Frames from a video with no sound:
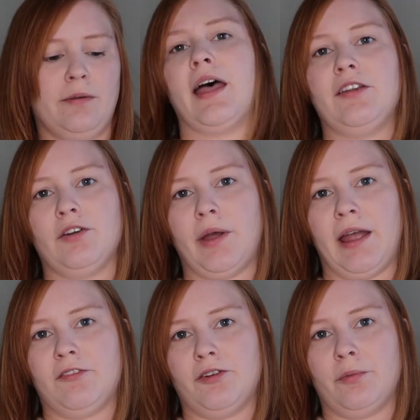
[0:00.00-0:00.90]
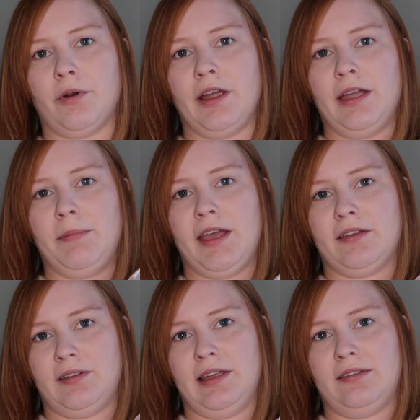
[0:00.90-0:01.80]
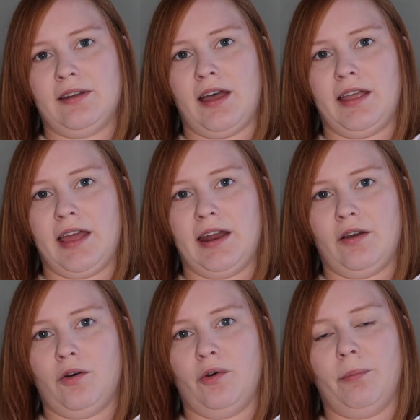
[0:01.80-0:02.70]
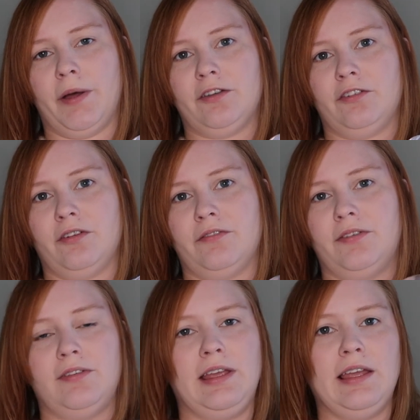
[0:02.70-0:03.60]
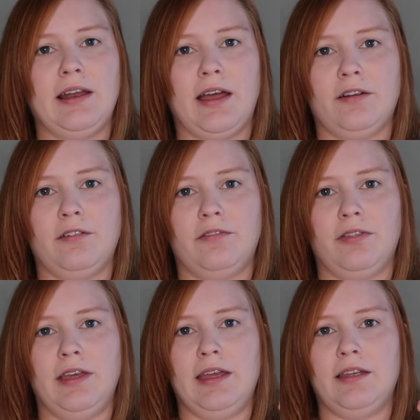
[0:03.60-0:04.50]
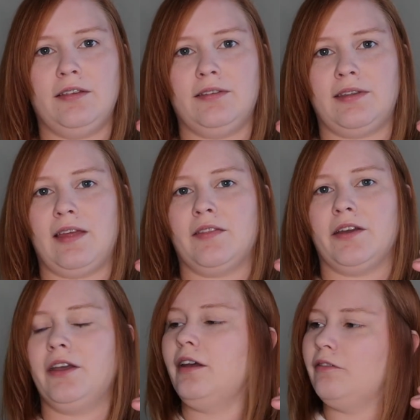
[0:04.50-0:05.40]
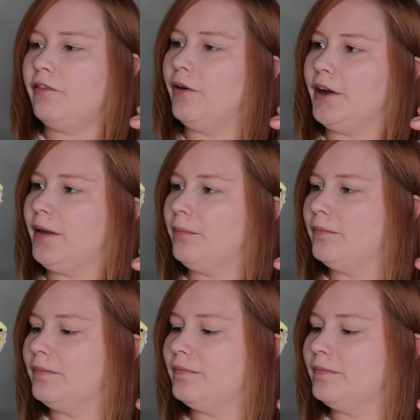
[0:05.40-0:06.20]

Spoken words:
I don't have to worry because he's not getting a whole bunch of seed out of these, and they're good for him.